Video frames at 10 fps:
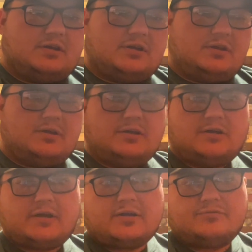
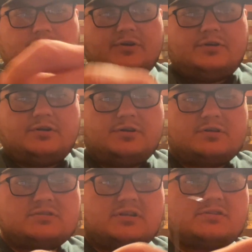out of 300
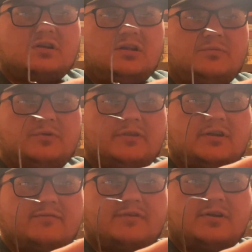hooks, that's the only one that
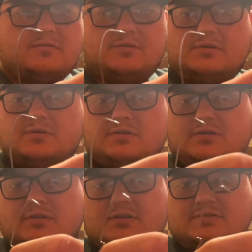I found
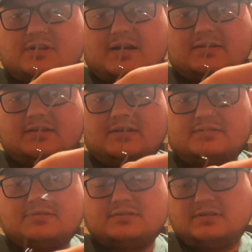that's like
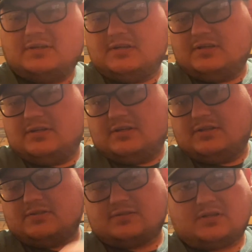this.
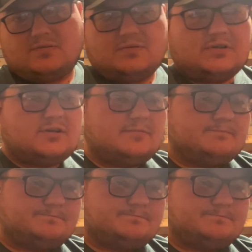So